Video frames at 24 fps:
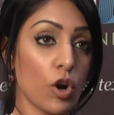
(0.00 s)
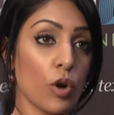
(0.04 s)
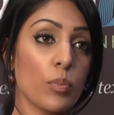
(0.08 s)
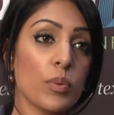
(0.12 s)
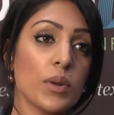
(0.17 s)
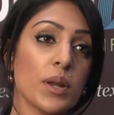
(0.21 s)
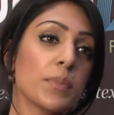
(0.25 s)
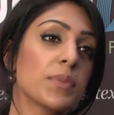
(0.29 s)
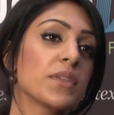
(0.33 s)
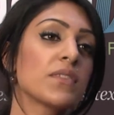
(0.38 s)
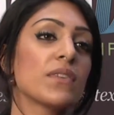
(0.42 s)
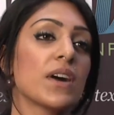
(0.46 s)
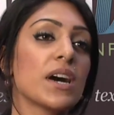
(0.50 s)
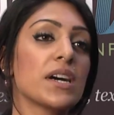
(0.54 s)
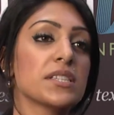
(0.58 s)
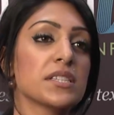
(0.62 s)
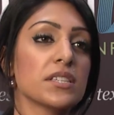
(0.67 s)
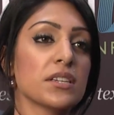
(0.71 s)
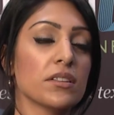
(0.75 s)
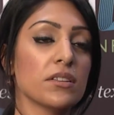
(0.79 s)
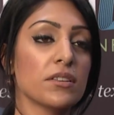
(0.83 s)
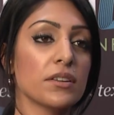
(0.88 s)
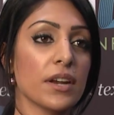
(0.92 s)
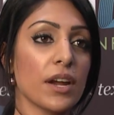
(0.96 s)
open up the
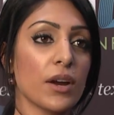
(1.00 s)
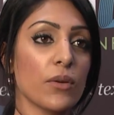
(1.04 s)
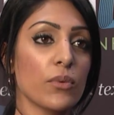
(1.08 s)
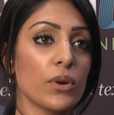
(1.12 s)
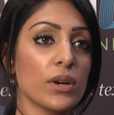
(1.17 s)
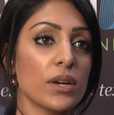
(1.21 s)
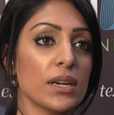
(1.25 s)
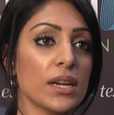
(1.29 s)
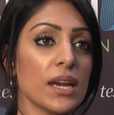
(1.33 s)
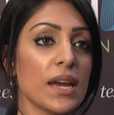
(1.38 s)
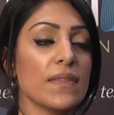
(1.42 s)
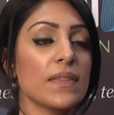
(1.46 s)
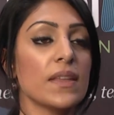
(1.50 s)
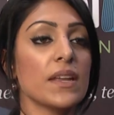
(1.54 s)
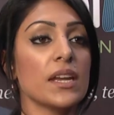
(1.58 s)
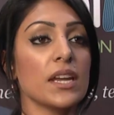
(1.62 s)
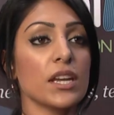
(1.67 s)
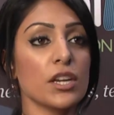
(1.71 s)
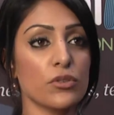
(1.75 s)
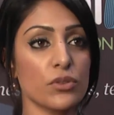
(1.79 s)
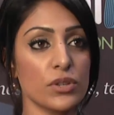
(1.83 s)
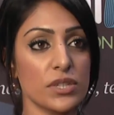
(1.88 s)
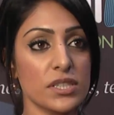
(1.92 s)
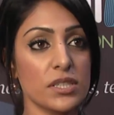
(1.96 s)
vascular network and then
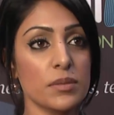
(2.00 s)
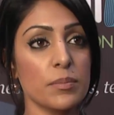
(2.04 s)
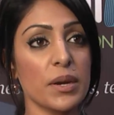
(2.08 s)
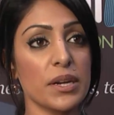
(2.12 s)
increase the